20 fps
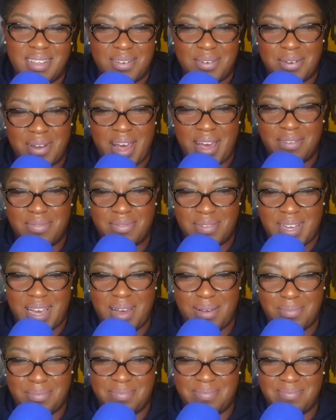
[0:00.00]
in your
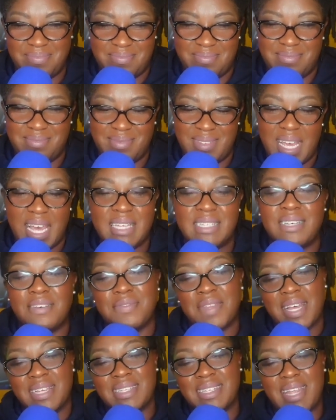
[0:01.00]
lifetime, as
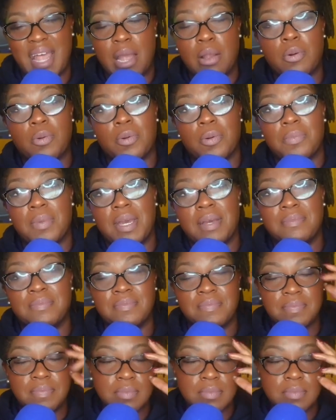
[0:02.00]
if that's not grooming,